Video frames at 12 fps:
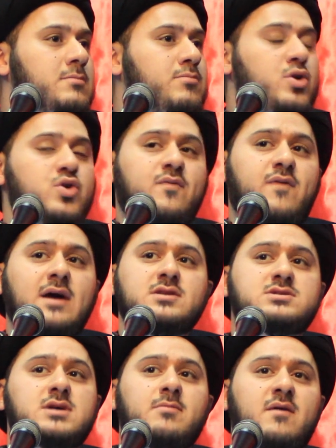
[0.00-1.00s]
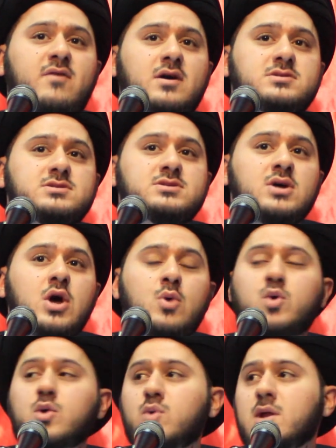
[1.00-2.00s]
But you find some of us,
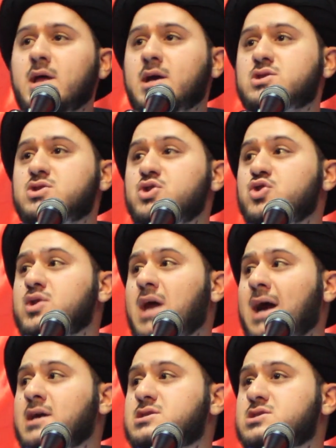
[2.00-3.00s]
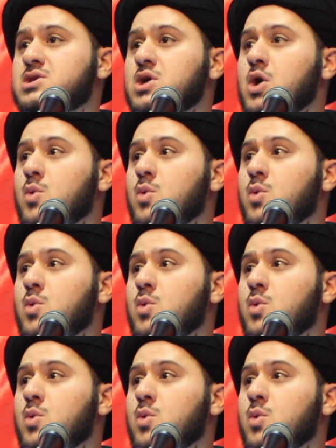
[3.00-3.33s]
we're willing to unite